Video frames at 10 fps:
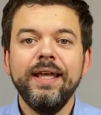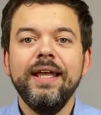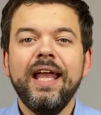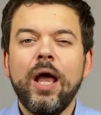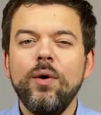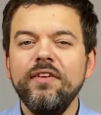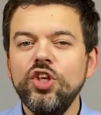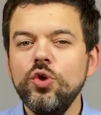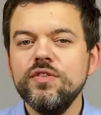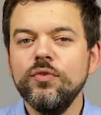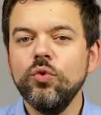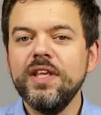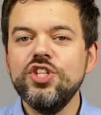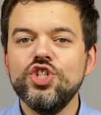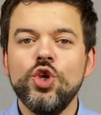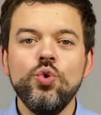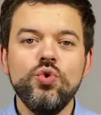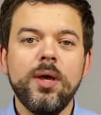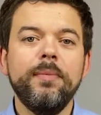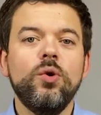However useful these two
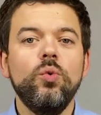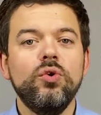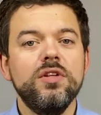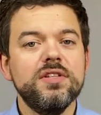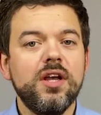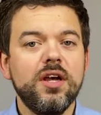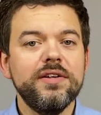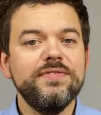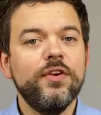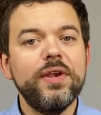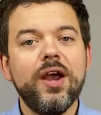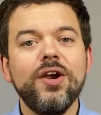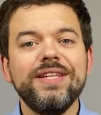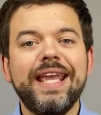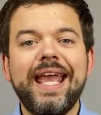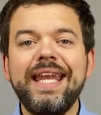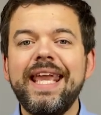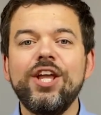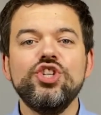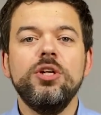number coordinates are, it's very hard to get any
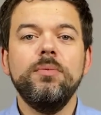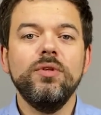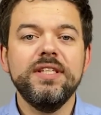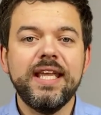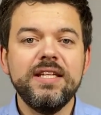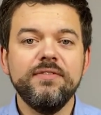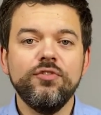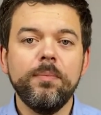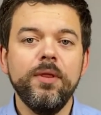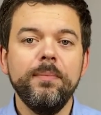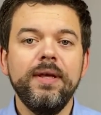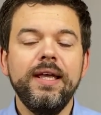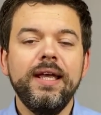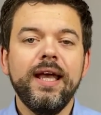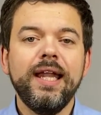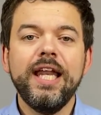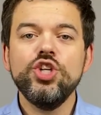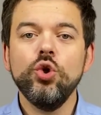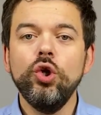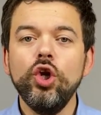actionable data from them unless
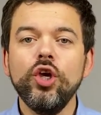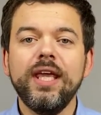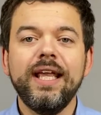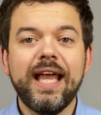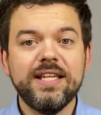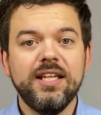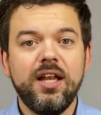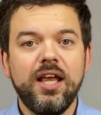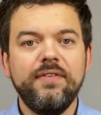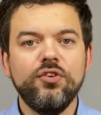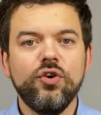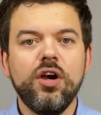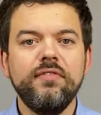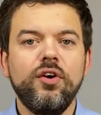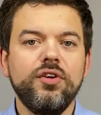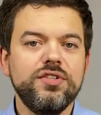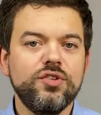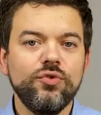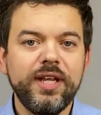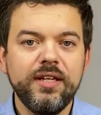you're looking at a live graph on a
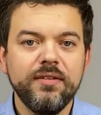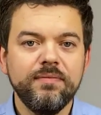screen.